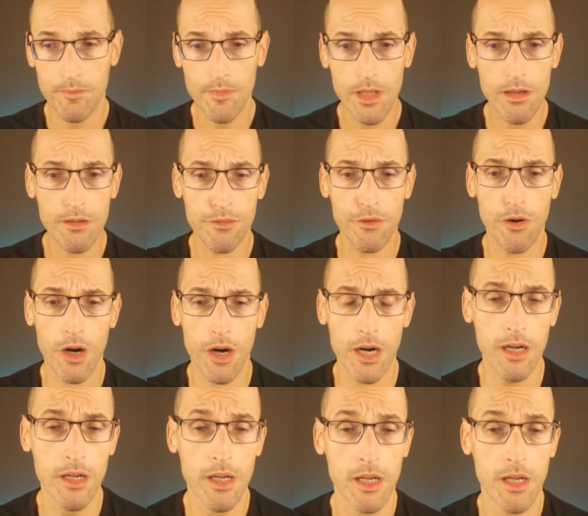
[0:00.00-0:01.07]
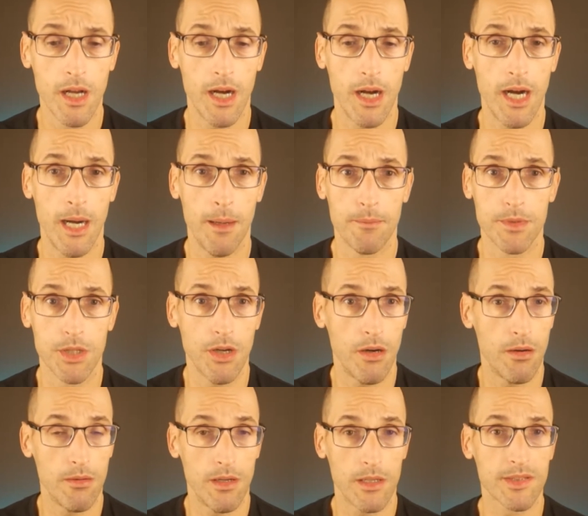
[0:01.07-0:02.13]
for you
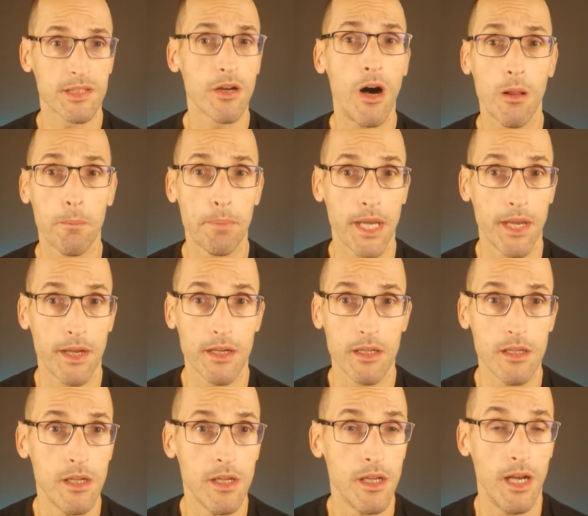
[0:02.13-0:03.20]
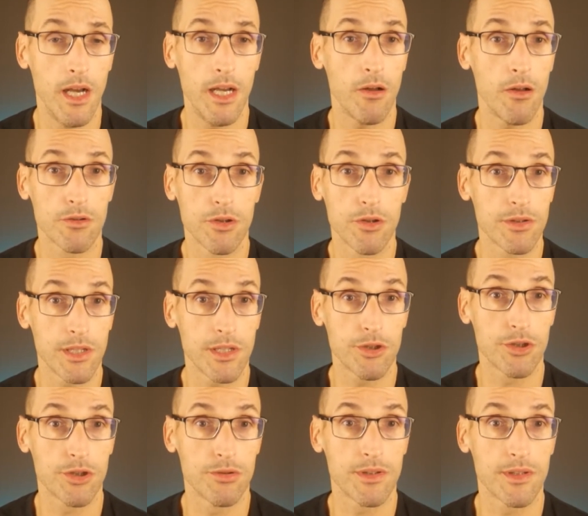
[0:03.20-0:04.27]
know, scalping and all those
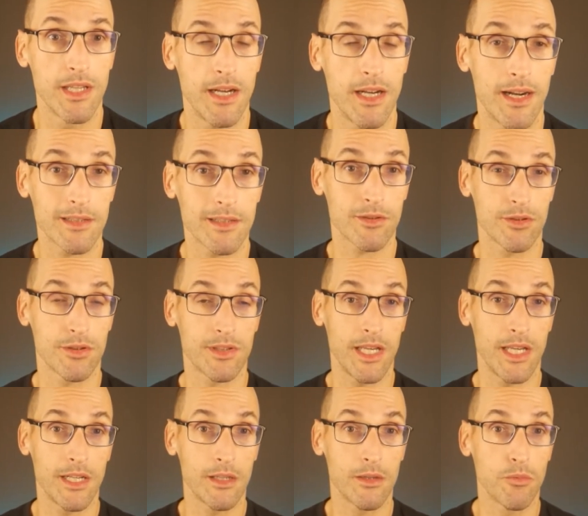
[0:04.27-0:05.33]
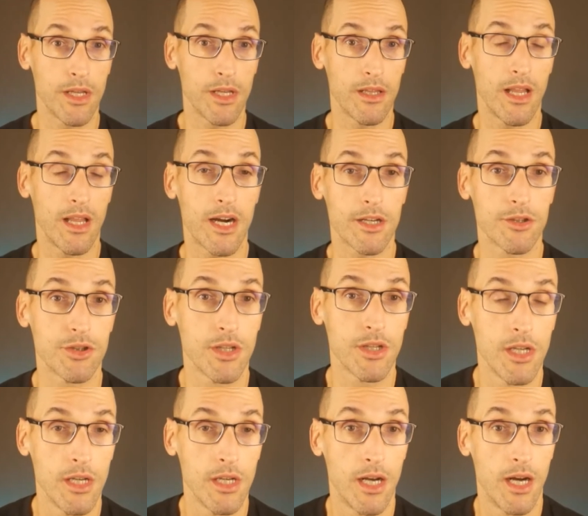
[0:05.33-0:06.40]
issues that are associated with large
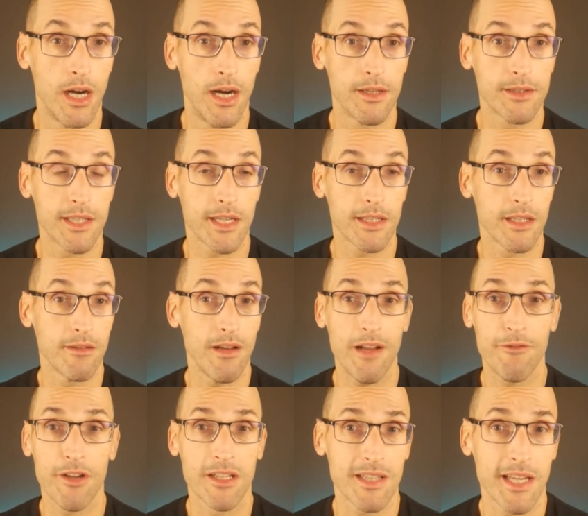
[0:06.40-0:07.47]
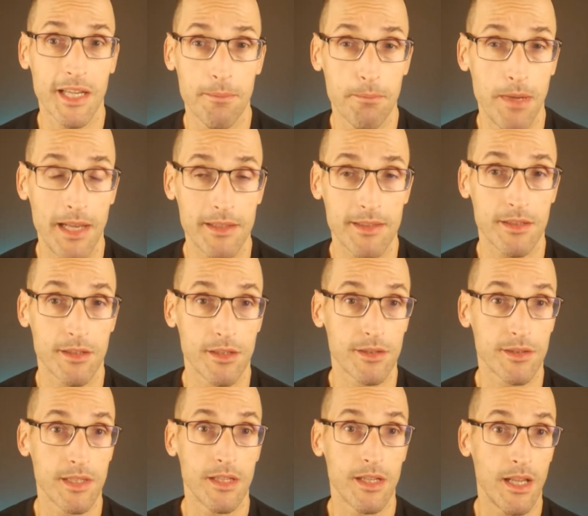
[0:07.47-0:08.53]
ticketing. I think Ticketmasters
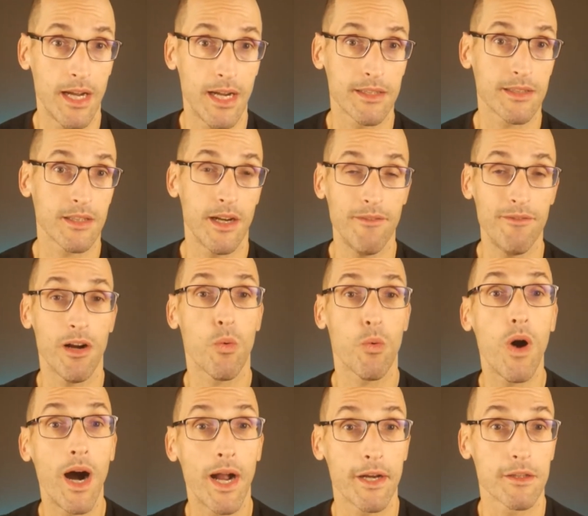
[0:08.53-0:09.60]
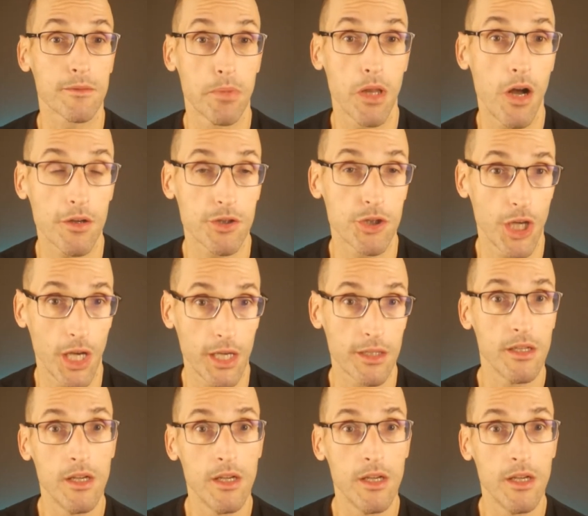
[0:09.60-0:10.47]
and the likes have acquired blockchain